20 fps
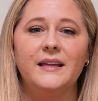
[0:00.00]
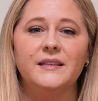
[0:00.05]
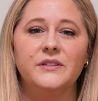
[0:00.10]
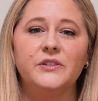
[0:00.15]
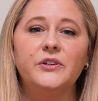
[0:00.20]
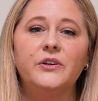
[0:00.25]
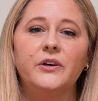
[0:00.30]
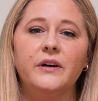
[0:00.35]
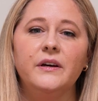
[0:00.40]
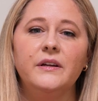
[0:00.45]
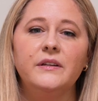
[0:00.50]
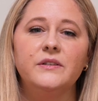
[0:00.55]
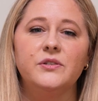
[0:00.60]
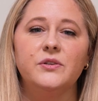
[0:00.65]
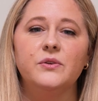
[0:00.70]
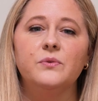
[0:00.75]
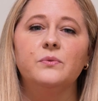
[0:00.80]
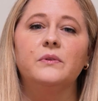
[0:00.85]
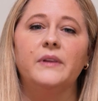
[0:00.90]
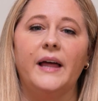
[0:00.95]
it's good
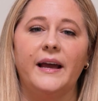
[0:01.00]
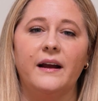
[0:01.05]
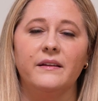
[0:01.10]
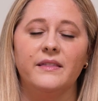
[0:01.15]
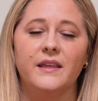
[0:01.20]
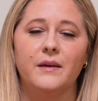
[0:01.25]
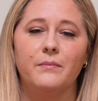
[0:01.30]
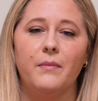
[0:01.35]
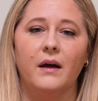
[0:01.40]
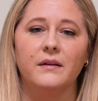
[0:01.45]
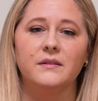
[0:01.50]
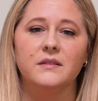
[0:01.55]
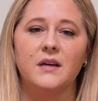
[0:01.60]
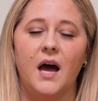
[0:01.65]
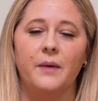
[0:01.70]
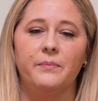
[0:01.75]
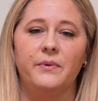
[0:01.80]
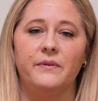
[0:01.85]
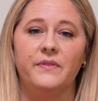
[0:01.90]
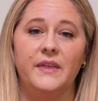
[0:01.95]
to layer them on
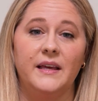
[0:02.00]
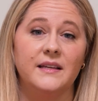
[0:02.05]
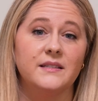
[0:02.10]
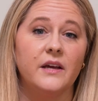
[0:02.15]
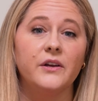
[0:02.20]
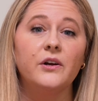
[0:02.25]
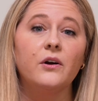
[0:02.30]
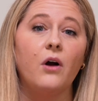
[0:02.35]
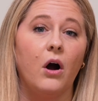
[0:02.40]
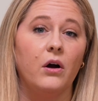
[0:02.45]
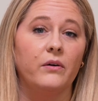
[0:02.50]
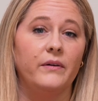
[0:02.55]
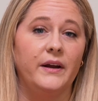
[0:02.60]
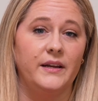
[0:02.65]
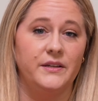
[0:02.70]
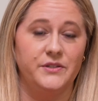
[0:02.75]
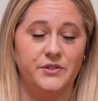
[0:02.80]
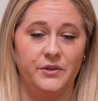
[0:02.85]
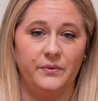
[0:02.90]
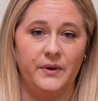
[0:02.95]
top of things that you're
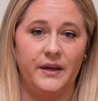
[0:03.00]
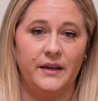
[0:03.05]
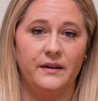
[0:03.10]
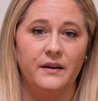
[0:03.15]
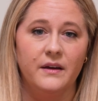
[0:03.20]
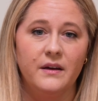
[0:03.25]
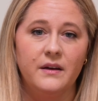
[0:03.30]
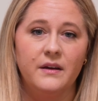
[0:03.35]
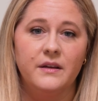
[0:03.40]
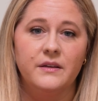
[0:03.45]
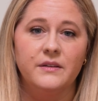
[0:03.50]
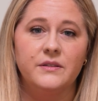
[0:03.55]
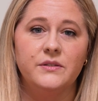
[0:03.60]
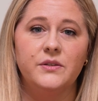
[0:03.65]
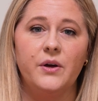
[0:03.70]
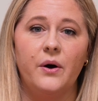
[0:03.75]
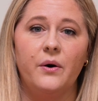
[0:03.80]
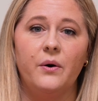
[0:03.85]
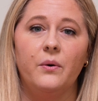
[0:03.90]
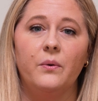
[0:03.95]
already doing.
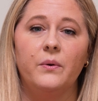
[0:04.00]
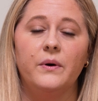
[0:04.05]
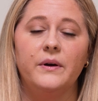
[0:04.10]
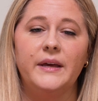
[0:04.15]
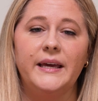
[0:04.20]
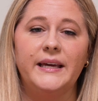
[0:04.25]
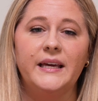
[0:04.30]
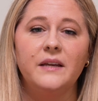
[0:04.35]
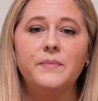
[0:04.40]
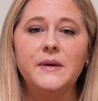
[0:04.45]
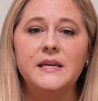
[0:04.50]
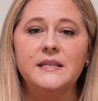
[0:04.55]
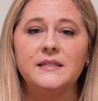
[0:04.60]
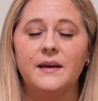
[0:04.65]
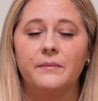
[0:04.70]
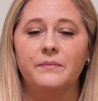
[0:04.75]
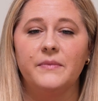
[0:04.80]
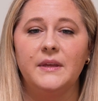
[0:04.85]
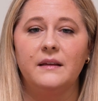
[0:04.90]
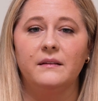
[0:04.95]
So it could be
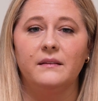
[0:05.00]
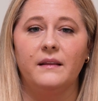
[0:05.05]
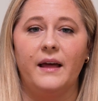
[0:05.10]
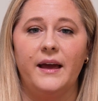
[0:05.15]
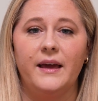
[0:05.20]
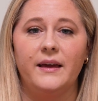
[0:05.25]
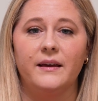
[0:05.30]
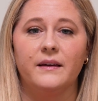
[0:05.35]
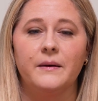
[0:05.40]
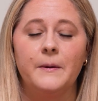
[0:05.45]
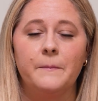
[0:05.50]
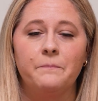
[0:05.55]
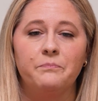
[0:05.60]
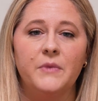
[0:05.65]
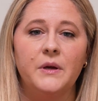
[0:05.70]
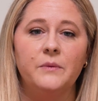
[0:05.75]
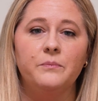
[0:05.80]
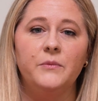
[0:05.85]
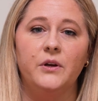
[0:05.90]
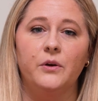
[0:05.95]
something like,
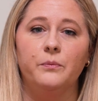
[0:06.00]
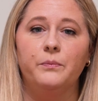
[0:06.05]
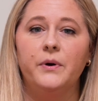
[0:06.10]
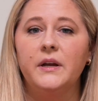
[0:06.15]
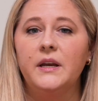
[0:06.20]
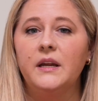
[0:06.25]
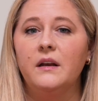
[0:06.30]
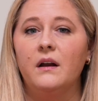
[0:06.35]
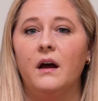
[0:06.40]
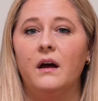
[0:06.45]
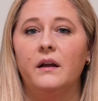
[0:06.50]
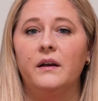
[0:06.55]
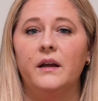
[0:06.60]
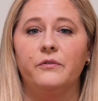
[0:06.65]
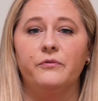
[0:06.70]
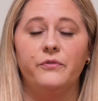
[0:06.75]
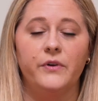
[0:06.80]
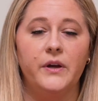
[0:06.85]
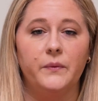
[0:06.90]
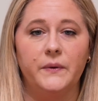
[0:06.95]
putting on a
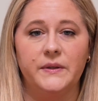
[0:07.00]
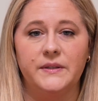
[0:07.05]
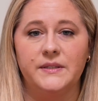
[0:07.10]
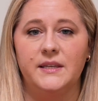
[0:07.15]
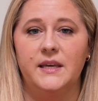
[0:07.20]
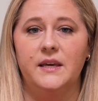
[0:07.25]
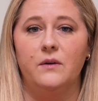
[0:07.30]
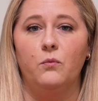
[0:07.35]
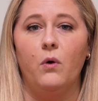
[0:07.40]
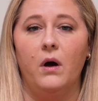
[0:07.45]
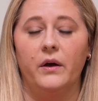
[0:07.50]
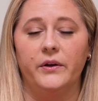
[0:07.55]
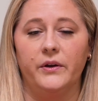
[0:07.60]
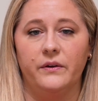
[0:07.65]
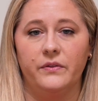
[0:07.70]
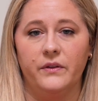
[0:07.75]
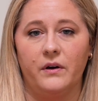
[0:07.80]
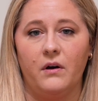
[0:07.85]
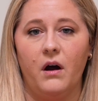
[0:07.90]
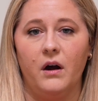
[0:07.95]
frequency while you're
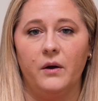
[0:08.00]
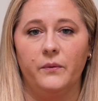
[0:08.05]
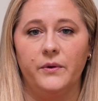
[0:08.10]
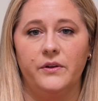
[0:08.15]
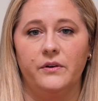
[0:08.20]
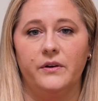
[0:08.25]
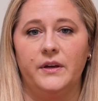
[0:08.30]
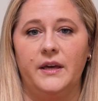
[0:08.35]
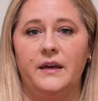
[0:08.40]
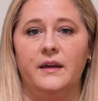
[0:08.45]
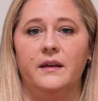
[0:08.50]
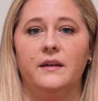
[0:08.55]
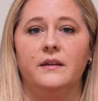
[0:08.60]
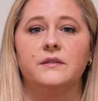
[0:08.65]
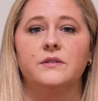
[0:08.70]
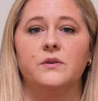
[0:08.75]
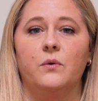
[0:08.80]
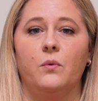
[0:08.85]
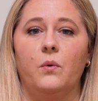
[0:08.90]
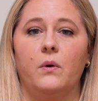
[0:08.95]
in the car with your
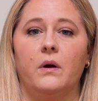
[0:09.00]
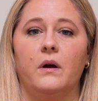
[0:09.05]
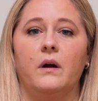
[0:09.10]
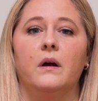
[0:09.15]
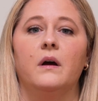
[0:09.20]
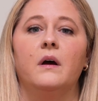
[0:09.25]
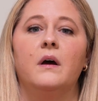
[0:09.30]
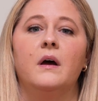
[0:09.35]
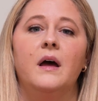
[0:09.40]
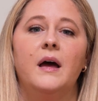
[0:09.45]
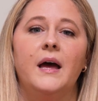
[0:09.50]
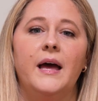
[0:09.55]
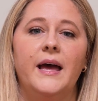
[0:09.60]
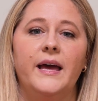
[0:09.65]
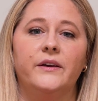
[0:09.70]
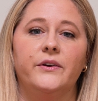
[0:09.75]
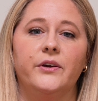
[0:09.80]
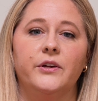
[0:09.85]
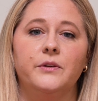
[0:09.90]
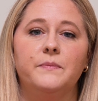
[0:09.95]
kids, or
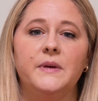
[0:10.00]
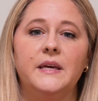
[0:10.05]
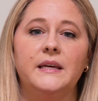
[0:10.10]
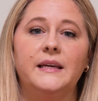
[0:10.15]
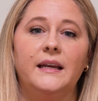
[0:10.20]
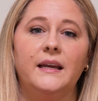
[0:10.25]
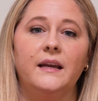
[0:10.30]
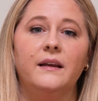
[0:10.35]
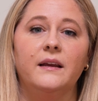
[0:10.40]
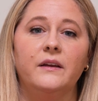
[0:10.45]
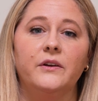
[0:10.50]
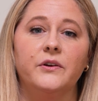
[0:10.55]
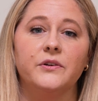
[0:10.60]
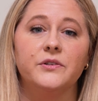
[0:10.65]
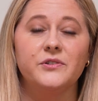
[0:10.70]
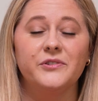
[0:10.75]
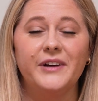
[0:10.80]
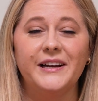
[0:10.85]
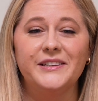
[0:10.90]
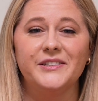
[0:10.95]
it could be getting in your
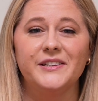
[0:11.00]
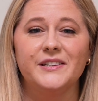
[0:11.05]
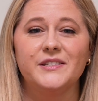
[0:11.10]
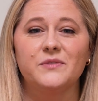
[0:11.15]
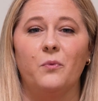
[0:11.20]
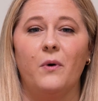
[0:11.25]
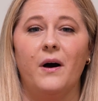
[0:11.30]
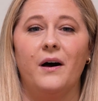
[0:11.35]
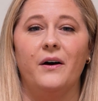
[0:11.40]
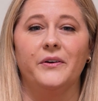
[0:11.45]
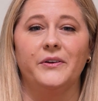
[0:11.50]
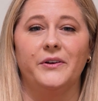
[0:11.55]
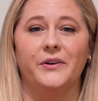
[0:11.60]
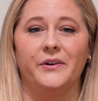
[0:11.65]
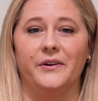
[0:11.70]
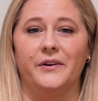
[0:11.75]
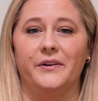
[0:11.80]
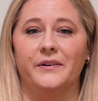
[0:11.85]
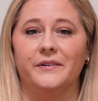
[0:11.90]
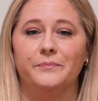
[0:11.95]
stretches while
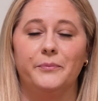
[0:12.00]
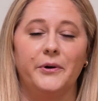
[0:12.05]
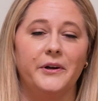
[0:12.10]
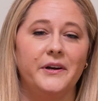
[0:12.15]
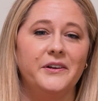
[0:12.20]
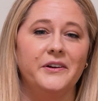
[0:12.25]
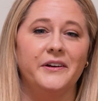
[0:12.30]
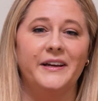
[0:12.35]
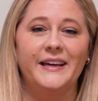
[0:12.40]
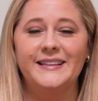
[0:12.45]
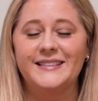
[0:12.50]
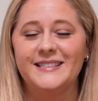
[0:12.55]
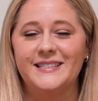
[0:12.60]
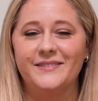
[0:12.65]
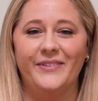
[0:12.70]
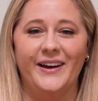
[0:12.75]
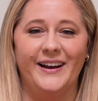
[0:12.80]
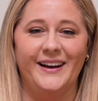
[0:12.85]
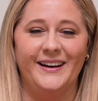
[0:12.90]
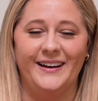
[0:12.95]
you're putting your kids
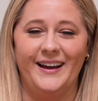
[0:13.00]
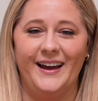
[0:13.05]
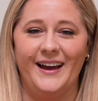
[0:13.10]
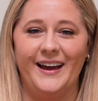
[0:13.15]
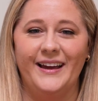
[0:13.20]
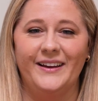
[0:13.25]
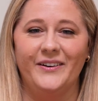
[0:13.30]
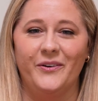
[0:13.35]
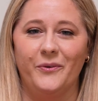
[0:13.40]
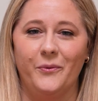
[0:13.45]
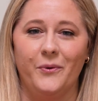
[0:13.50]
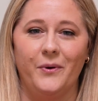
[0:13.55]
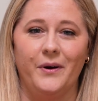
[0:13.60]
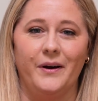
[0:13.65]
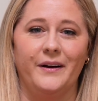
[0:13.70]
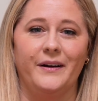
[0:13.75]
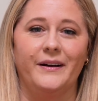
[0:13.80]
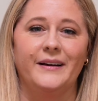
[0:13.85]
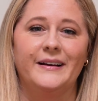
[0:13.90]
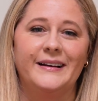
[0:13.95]
to bed at night,
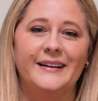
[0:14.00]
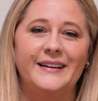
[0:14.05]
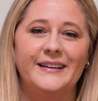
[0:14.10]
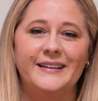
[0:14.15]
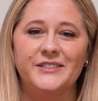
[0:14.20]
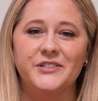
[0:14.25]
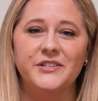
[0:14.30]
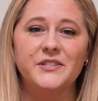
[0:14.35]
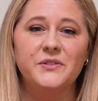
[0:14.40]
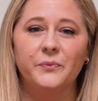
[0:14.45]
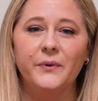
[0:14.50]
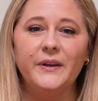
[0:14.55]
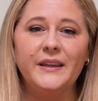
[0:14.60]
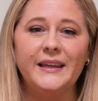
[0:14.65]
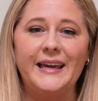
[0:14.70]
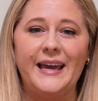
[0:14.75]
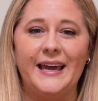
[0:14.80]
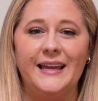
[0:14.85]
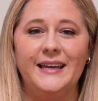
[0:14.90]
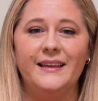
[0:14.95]
or just
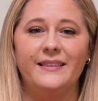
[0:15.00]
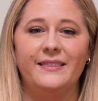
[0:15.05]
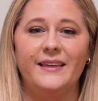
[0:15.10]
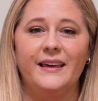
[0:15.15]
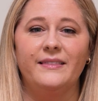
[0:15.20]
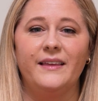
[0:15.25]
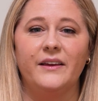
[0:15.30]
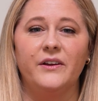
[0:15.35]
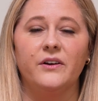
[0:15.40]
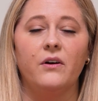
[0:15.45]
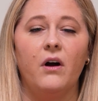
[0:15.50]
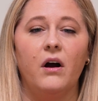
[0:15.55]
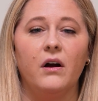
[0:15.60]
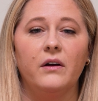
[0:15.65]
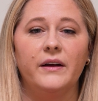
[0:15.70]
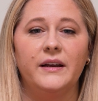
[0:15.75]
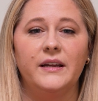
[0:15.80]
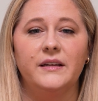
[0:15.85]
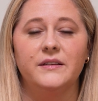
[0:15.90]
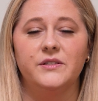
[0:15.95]
really anything that you're
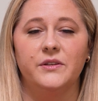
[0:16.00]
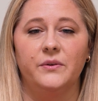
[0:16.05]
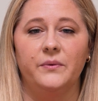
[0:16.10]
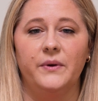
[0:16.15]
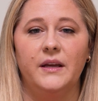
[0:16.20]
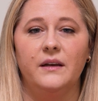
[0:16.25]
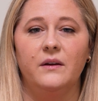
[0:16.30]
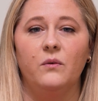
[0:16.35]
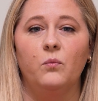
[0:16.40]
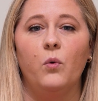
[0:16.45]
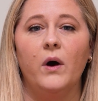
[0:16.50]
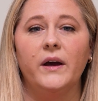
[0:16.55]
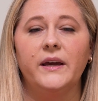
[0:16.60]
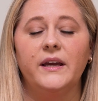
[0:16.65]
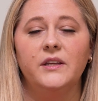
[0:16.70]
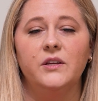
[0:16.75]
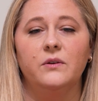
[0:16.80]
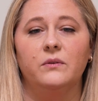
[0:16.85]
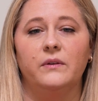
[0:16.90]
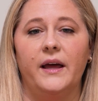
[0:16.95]
already doing. What
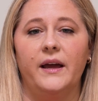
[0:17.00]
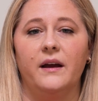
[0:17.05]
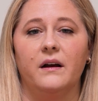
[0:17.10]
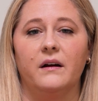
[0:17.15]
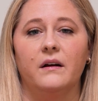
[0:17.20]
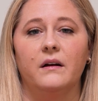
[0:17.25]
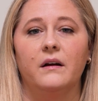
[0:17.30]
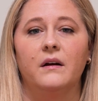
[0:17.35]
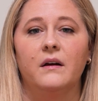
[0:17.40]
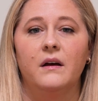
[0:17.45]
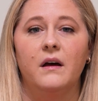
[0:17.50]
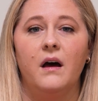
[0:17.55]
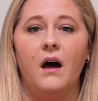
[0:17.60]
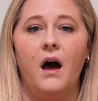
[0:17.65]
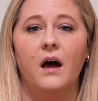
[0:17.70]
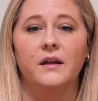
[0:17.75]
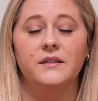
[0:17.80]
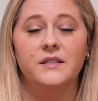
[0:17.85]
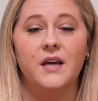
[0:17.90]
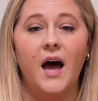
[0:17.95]
can you layer
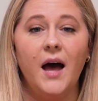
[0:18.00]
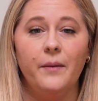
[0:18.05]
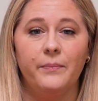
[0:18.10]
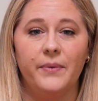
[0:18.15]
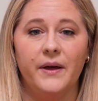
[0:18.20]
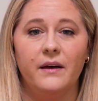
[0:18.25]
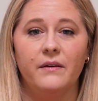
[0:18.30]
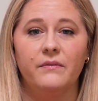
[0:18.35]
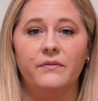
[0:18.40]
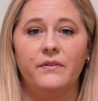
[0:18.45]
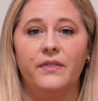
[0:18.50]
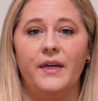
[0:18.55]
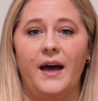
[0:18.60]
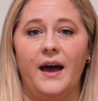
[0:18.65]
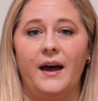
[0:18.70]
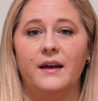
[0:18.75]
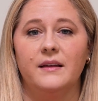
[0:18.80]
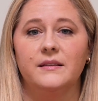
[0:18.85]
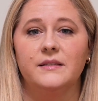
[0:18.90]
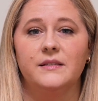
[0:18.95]
on top of
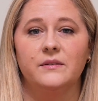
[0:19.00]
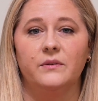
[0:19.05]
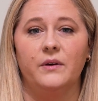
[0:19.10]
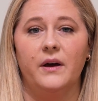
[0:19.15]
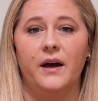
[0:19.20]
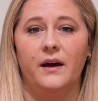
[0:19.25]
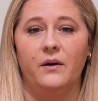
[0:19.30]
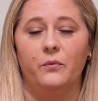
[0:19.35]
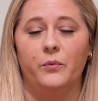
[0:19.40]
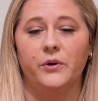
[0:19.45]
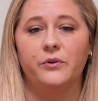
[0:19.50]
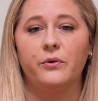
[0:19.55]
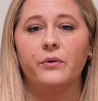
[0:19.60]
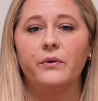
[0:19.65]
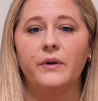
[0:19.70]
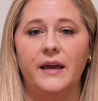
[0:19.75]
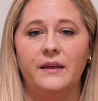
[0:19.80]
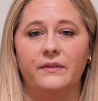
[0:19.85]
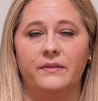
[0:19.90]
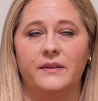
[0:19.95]
that would
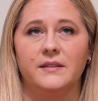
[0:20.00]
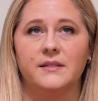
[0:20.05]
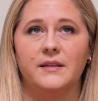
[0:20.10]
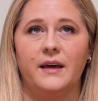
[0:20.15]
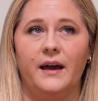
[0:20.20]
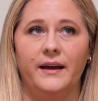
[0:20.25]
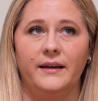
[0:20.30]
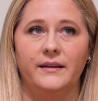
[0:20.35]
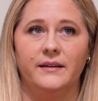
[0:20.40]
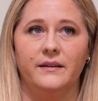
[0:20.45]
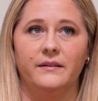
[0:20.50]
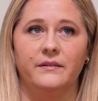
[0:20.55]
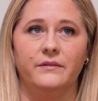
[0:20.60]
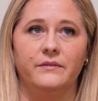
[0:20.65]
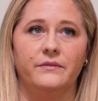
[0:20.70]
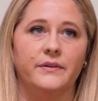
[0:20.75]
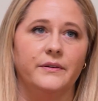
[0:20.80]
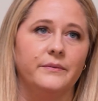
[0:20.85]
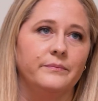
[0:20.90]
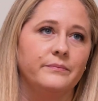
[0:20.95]
create this kind
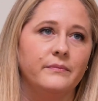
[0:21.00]
of